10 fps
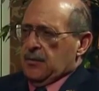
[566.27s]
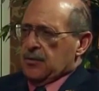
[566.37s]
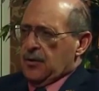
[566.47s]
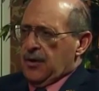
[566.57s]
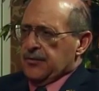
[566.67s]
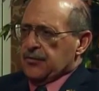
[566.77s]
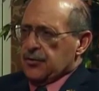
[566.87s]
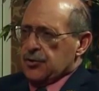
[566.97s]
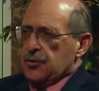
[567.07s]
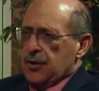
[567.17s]
it would cost
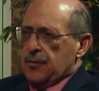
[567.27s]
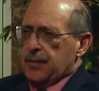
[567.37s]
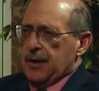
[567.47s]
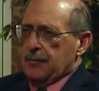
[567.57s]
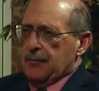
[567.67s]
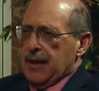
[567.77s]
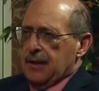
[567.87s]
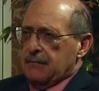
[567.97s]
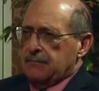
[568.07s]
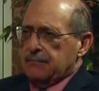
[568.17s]
for a 200-pound
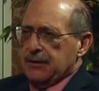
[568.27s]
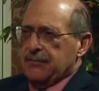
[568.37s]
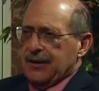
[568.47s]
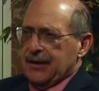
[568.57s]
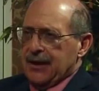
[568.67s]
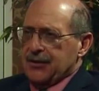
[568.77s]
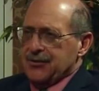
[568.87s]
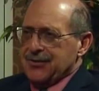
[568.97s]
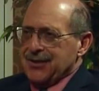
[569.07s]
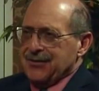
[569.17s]
man, big fellow
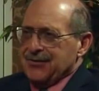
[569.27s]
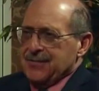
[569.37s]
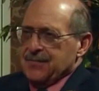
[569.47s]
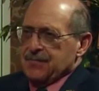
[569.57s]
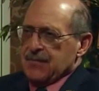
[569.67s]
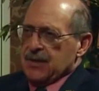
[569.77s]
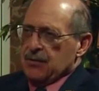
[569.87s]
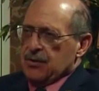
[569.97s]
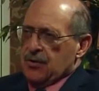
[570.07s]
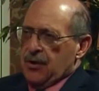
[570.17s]
like yourself,
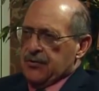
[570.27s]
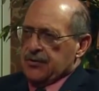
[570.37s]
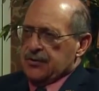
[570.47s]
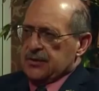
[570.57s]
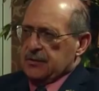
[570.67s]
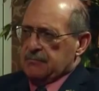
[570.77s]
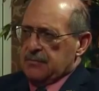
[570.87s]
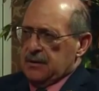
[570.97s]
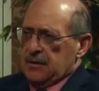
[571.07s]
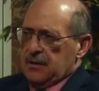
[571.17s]
it would cost, say,
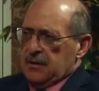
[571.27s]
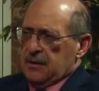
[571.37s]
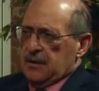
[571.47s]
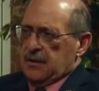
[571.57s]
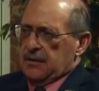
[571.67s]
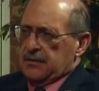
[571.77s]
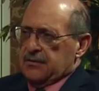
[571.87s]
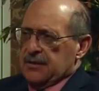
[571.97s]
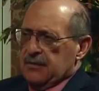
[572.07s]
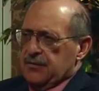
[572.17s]

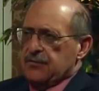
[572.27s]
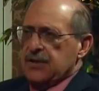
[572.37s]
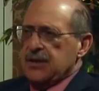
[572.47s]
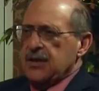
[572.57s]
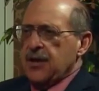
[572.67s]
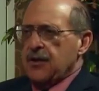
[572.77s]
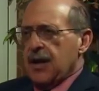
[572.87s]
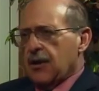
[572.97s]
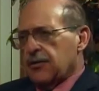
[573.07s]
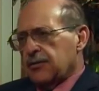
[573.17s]

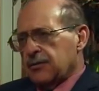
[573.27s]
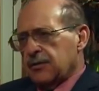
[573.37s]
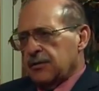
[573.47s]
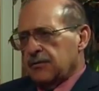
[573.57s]
$1,500